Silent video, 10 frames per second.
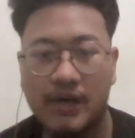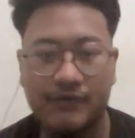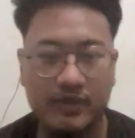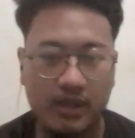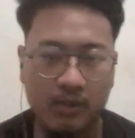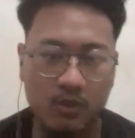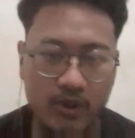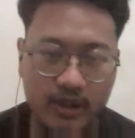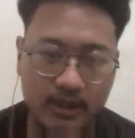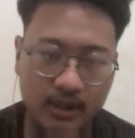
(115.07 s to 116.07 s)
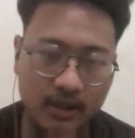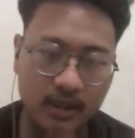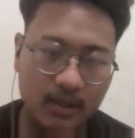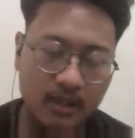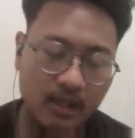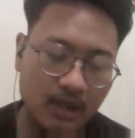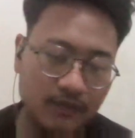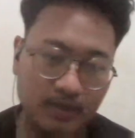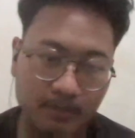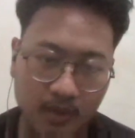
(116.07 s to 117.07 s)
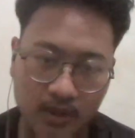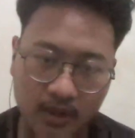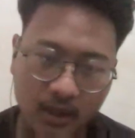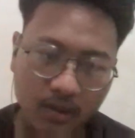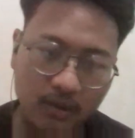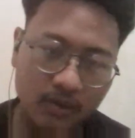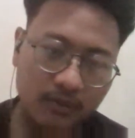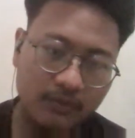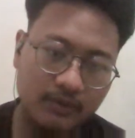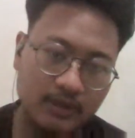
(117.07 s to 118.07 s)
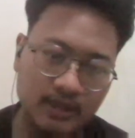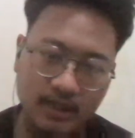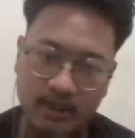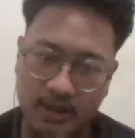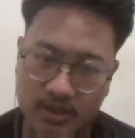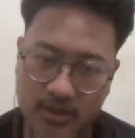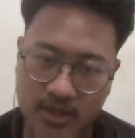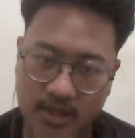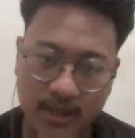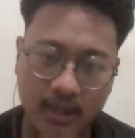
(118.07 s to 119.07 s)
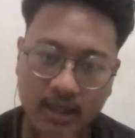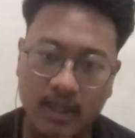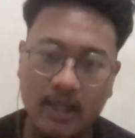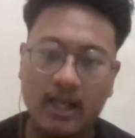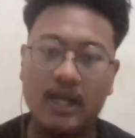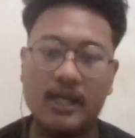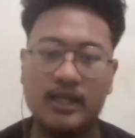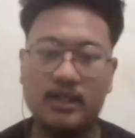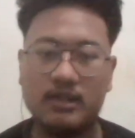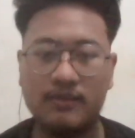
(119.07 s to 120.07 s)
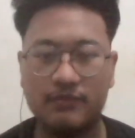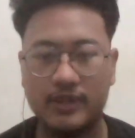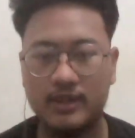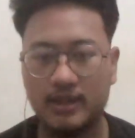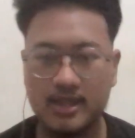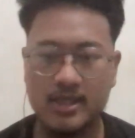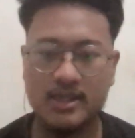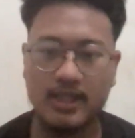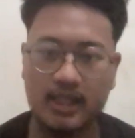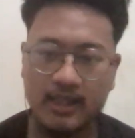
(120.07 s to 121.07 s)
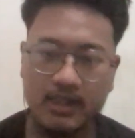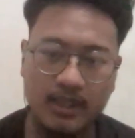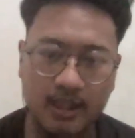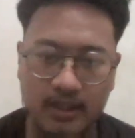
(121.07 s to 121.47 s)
After week, after months of daily use, I can confidently say the